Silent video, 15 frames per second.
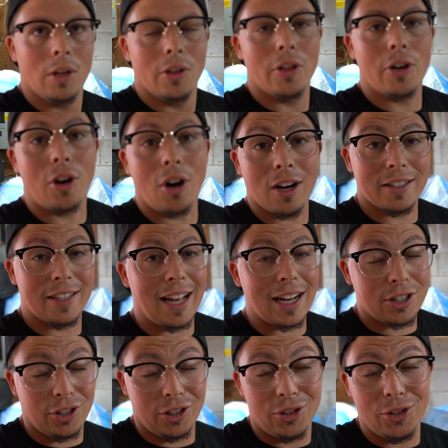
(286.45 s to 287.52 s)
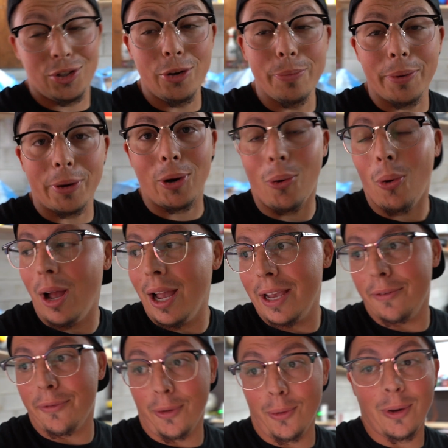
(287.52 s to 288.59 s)
The car is actually super
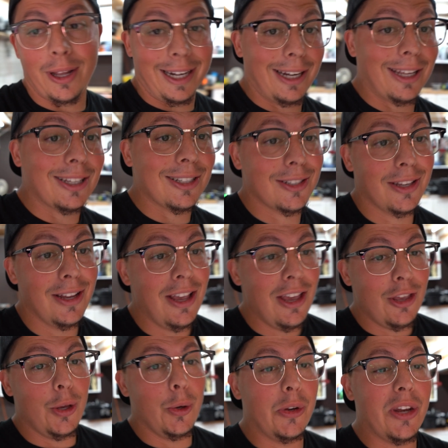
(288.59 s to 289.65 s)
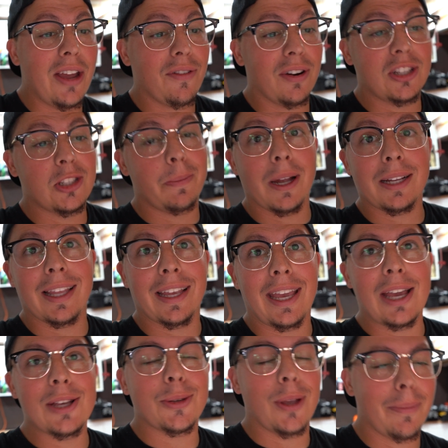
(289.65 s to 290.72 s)
quiet for what it is. You would never expect the
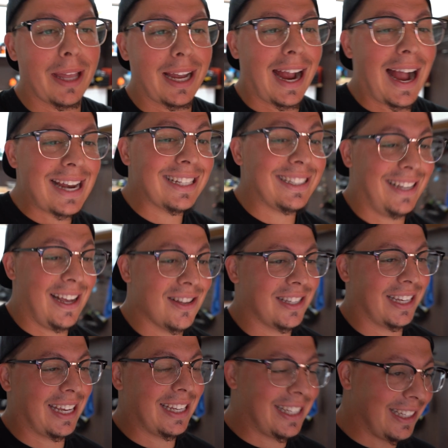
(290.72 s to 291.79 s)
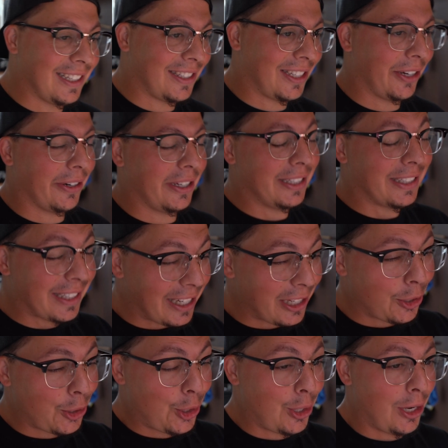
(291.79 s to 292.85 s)
case off. That kind of sounds like a
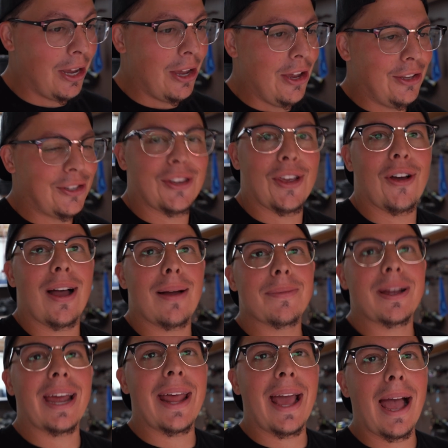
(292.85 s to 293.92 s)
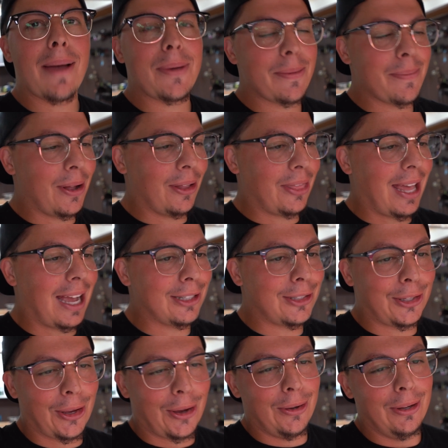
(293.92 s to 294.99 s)
D-Series-ish. So I'm kind of happy about that.
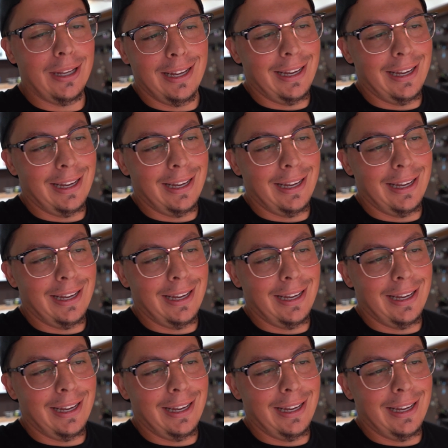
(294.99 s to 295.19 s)
So